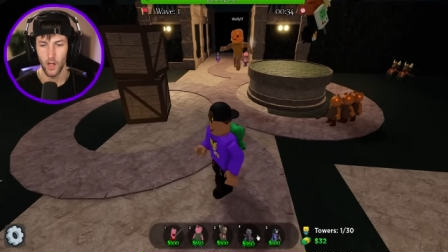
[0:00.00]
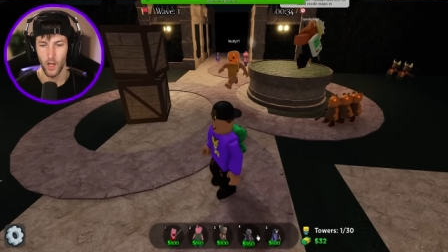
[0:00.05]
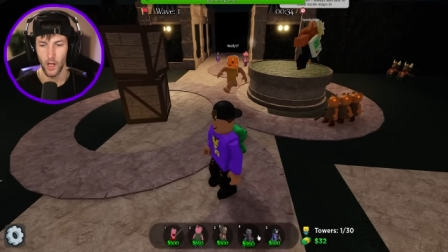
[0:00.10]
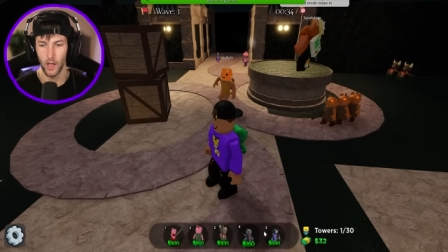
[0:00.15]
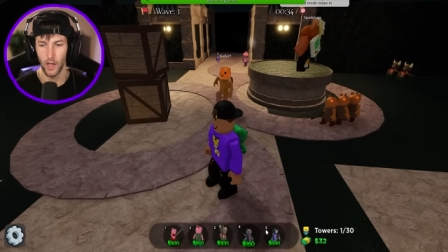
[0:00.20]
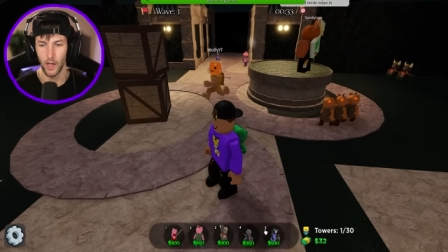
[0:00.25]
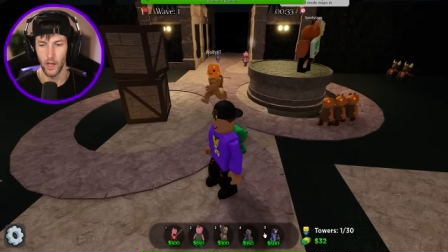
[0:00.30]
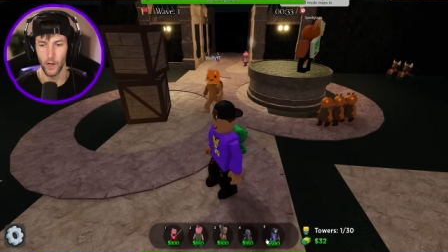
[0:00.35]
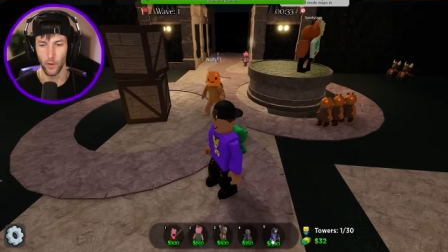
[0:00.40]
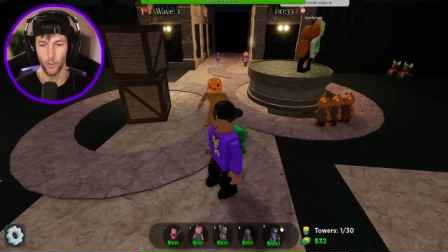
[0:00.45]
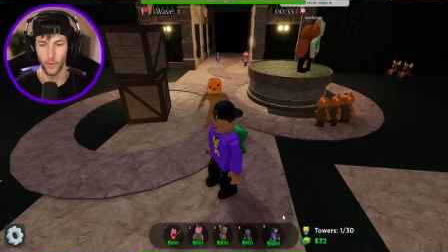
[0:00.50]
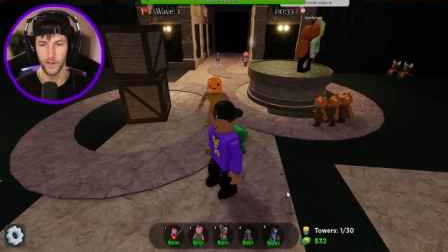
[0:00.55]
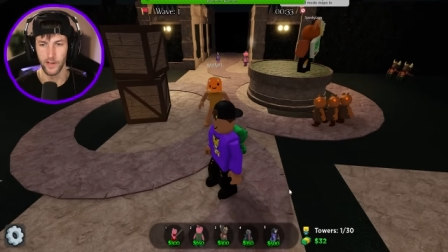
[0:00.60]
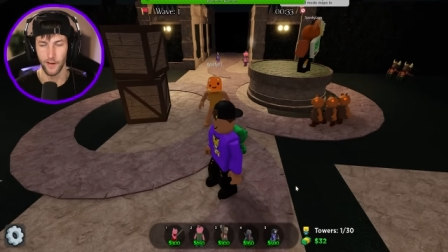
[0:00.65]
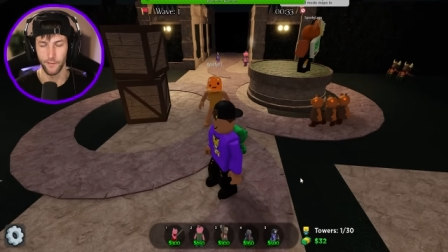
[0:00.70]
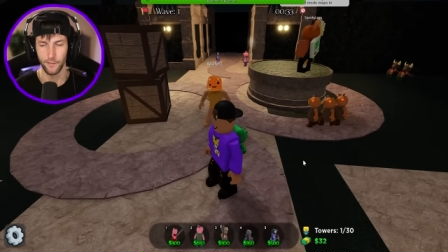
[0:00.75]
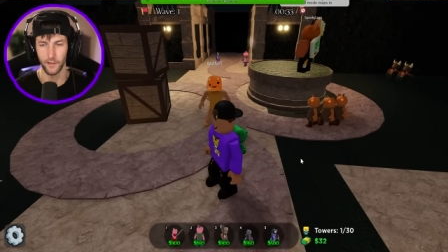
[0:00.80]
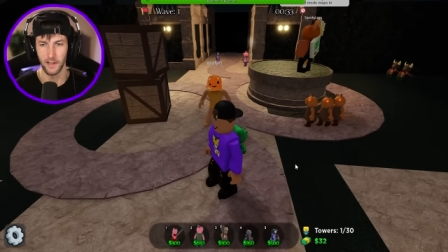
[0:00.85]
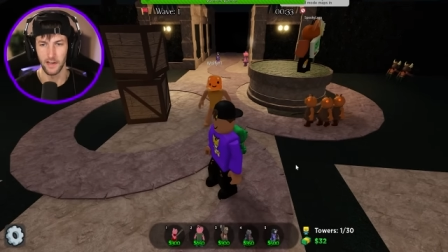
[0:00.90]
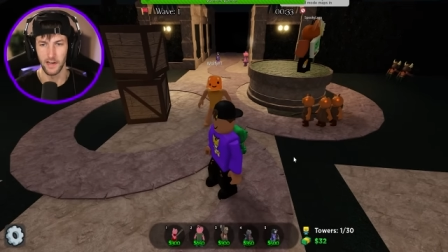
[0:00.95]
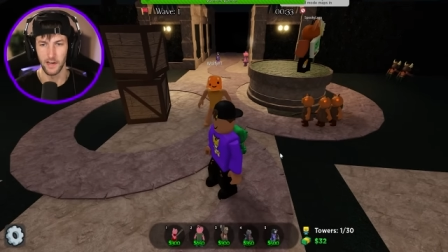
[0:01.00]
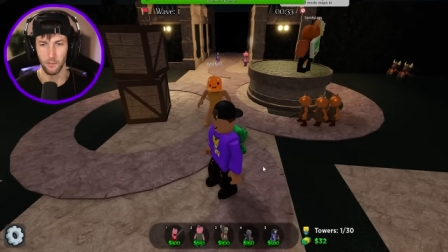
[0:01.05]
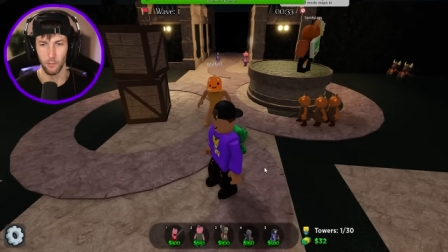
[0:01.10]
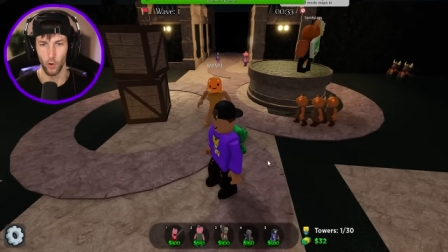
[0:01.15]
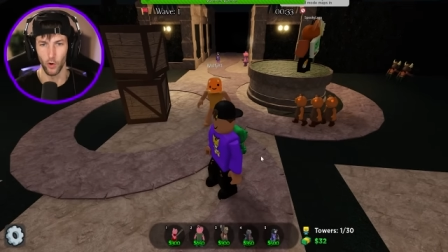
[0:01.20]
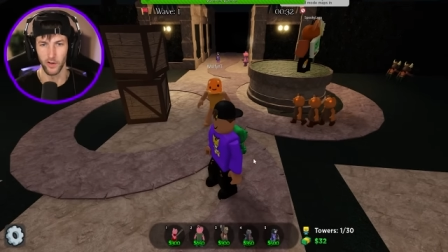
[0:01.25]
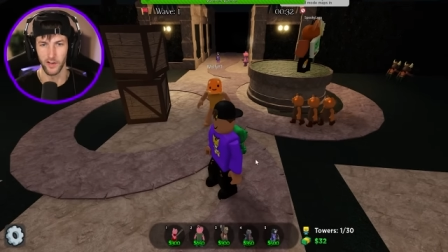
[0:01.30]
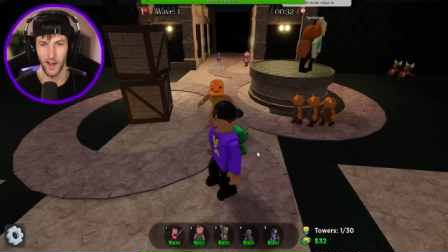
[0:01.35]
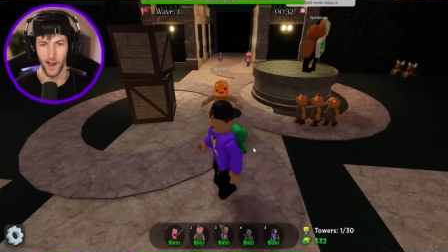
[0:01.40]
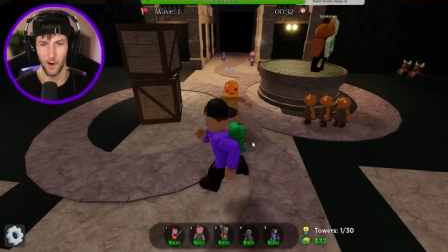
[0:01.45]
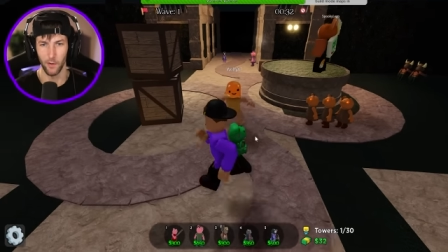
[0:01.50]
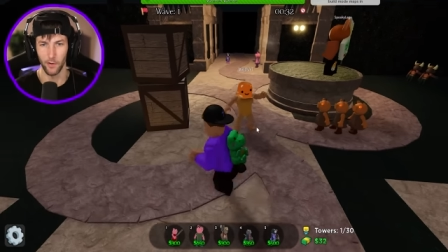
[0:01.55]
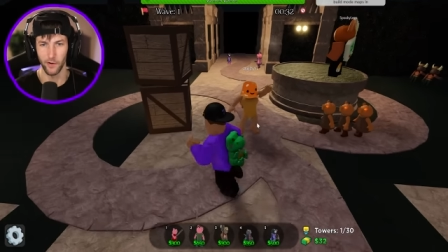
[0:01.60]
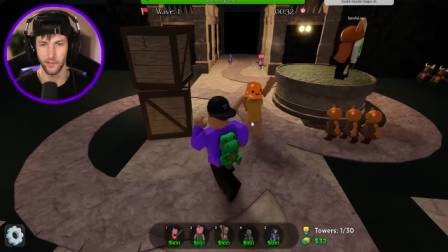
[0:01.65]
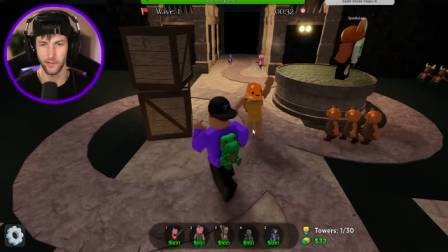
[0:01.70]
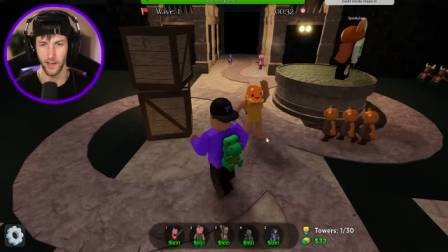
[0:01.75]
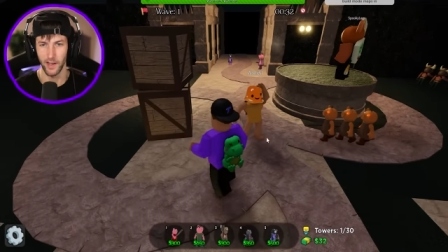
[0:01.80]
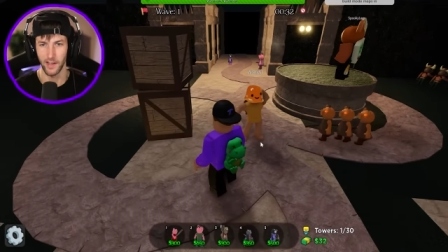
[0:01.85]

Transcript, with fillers: And we definitely need more towers.